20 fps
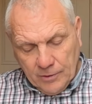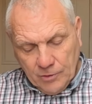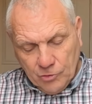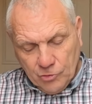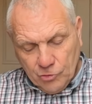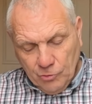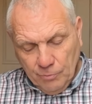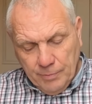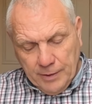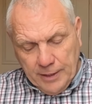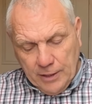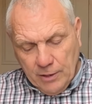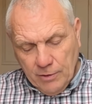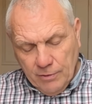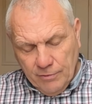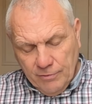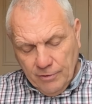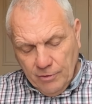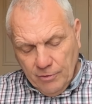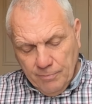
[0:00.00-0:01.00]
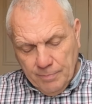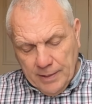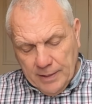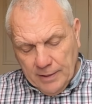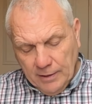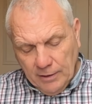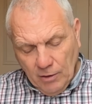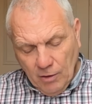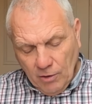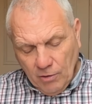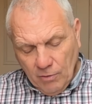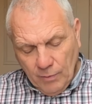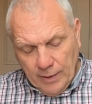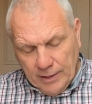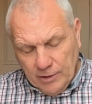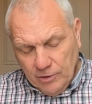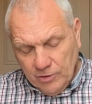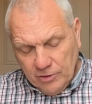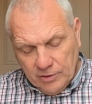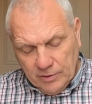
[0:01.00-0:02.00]
Somebody who you've been at
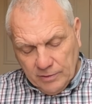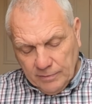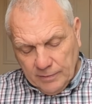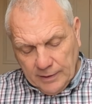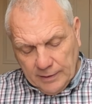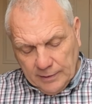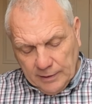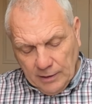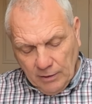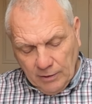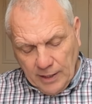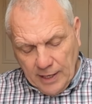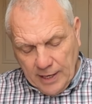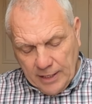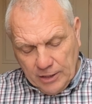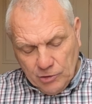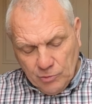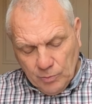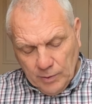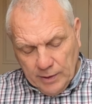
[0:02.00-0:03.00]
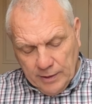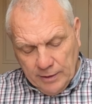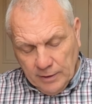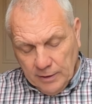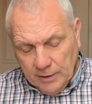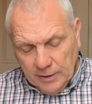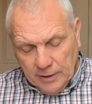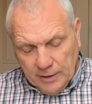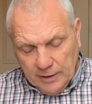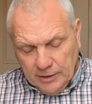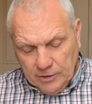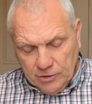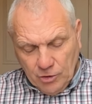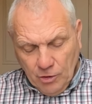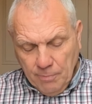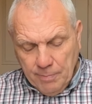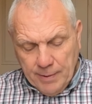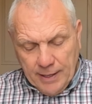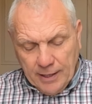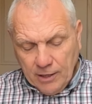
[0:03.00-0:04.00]
loggerheads loggerheads with. And this
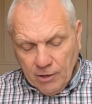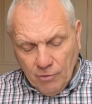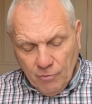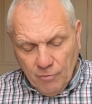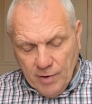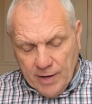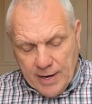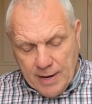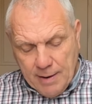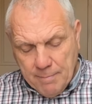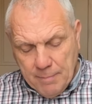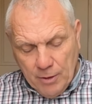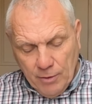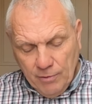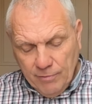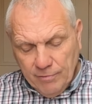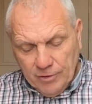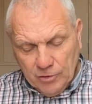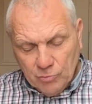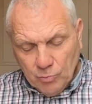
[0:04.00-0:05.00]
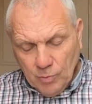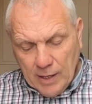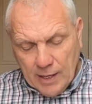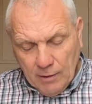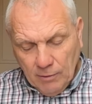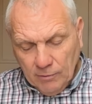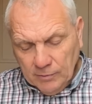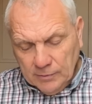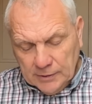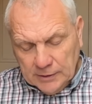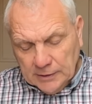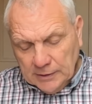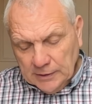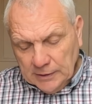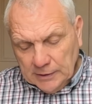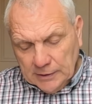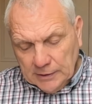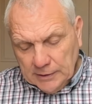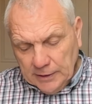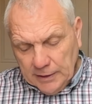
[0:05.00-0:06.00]
could be a career move as well,
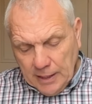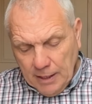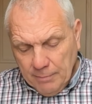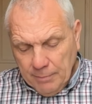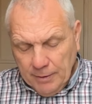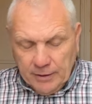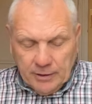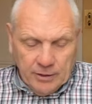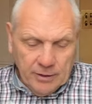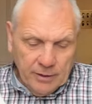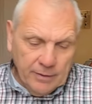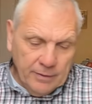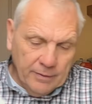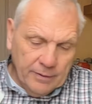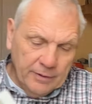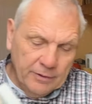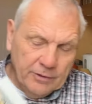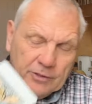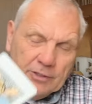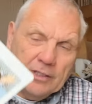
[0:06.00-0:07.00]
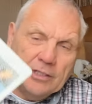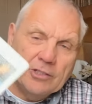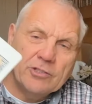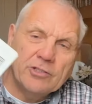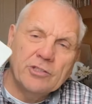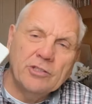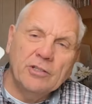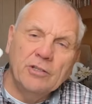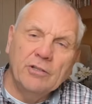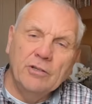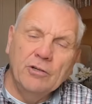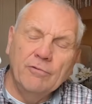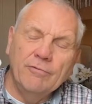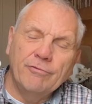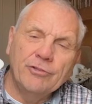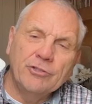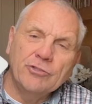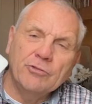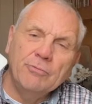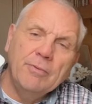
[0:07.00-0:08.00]
you know, but you it's
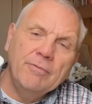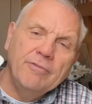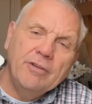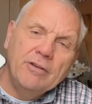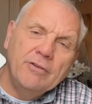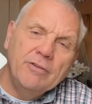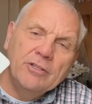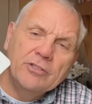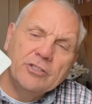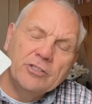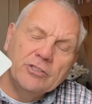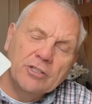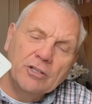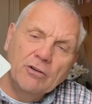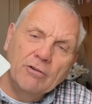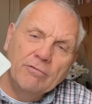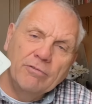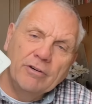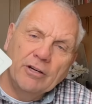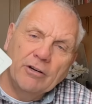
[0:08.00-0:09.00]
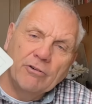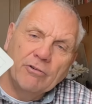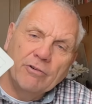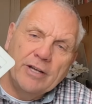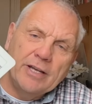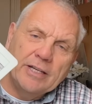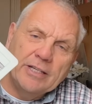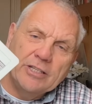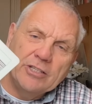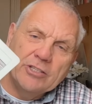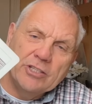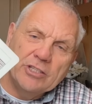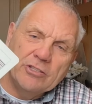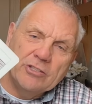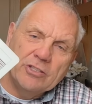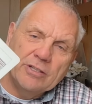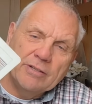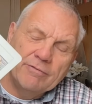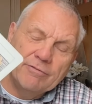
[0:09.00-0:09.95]
for some of you, this is a love and career decision.